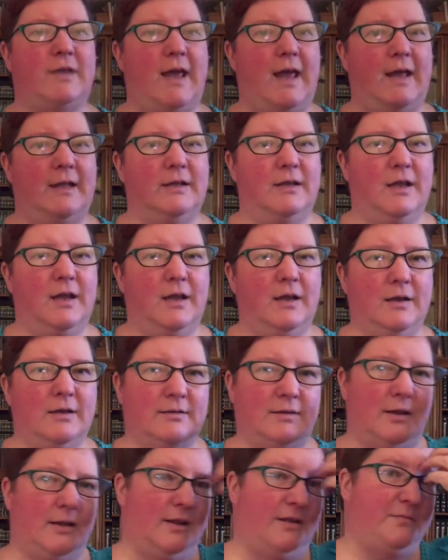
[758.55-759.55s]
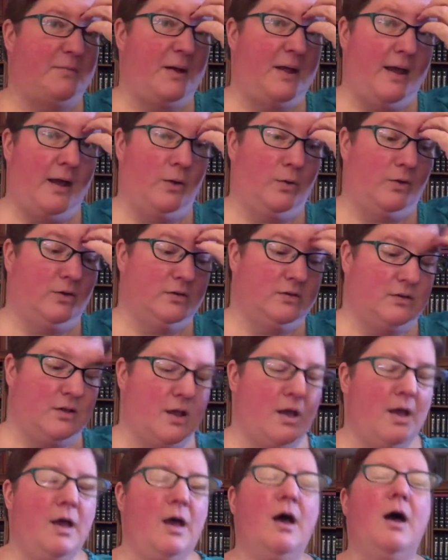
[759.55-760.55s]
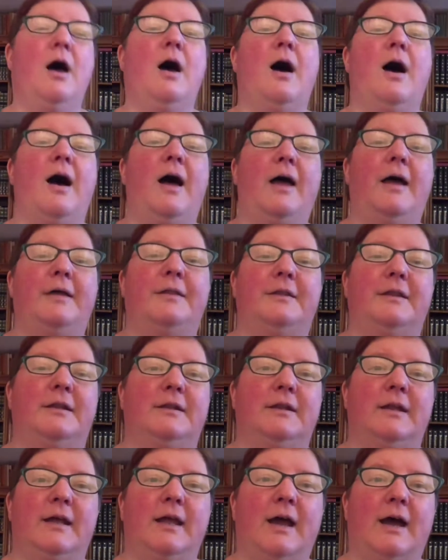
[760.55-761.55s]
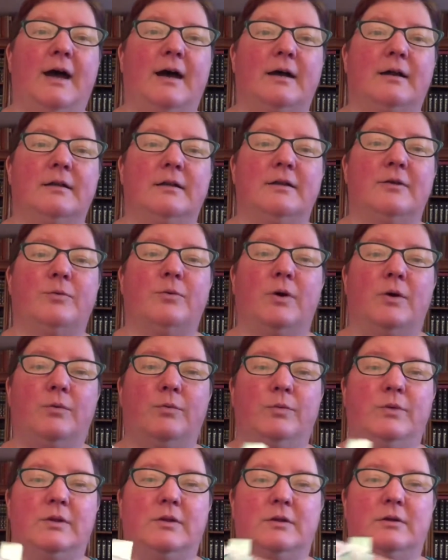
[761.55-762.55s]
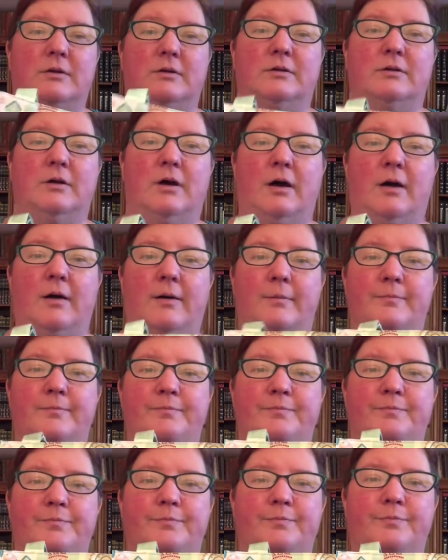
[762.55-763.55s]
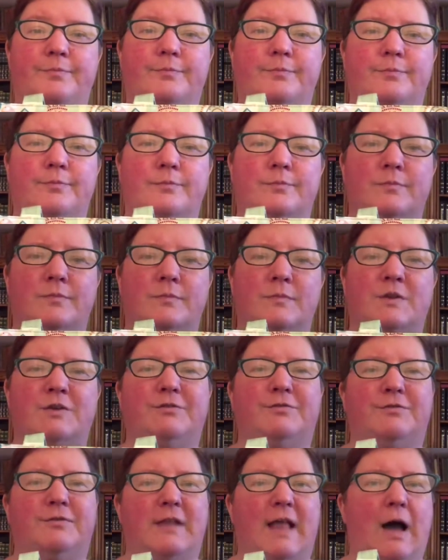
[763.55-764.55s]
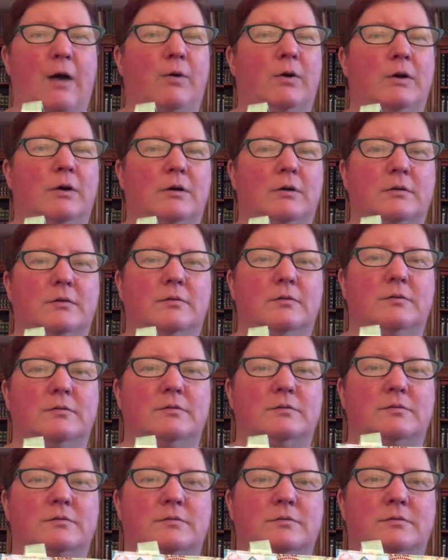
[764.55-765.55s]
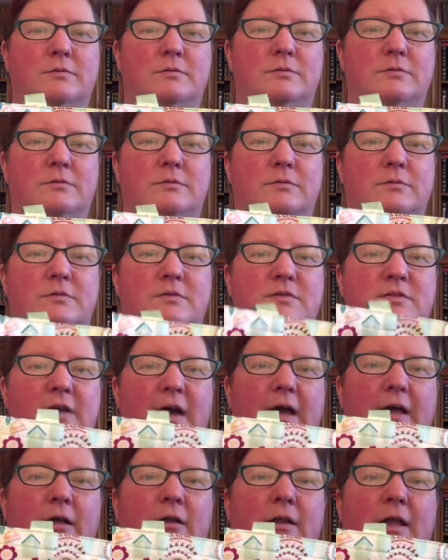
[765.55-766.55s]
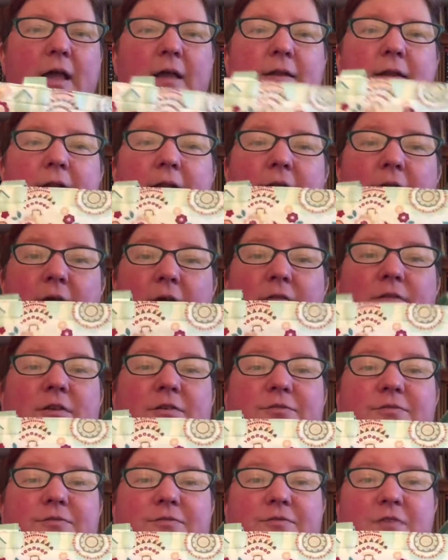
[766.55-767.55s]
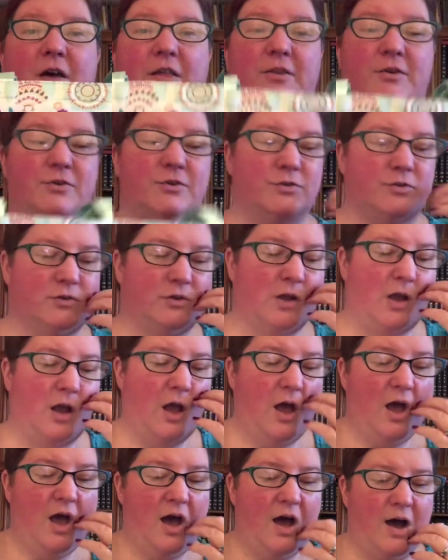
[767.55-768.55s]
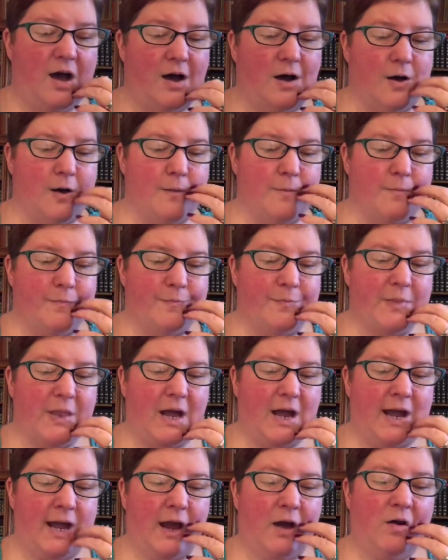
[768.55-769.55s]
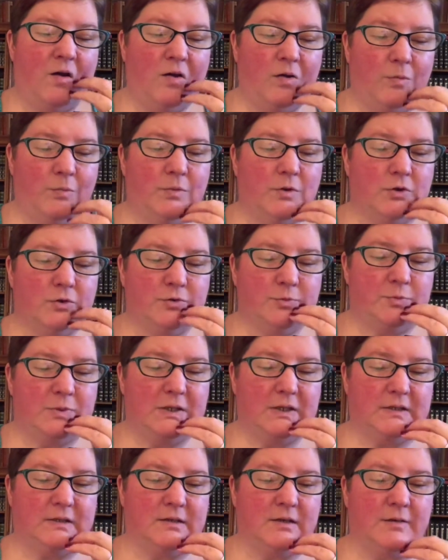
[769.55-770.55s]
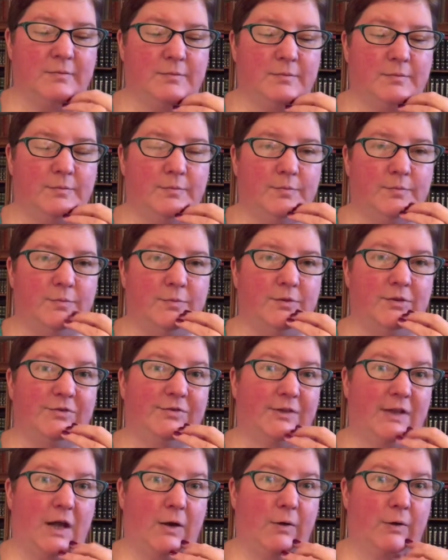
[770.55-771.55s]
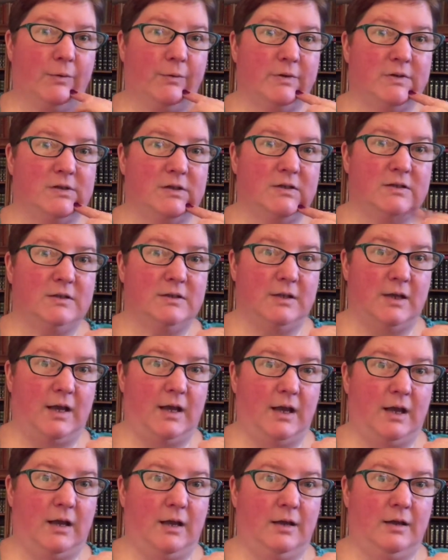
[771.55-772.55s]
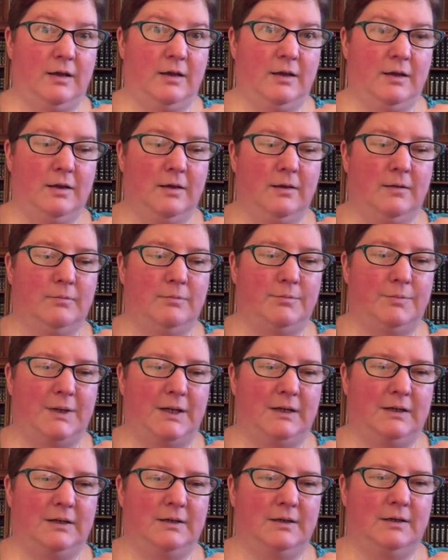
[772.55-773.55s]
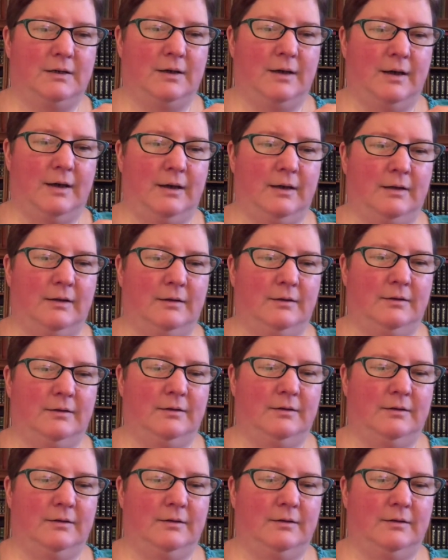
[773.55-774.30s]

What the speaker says: I had to get because I love my owls. And then they had the one with the flower style, and then they have the feathers. I almost picked up the flower one today, but I